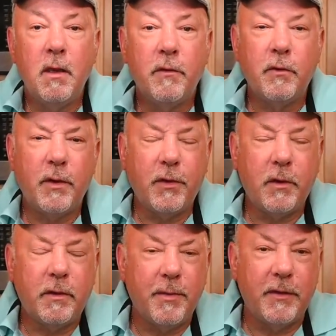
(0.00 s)
So I
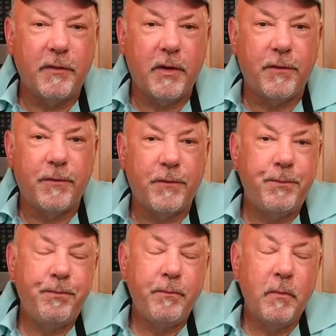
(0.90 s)
thought to myself,
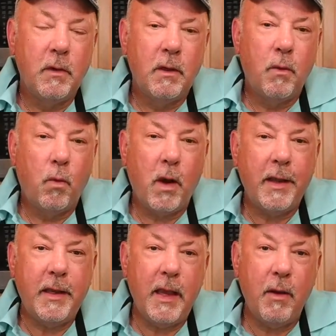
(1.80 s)
why
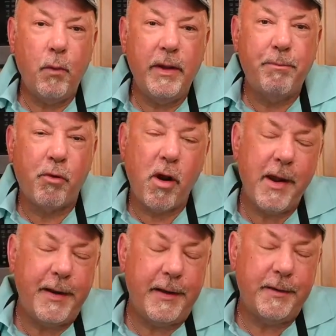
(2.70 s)
can't we
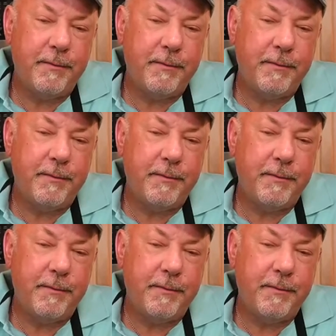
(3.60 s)
brine it?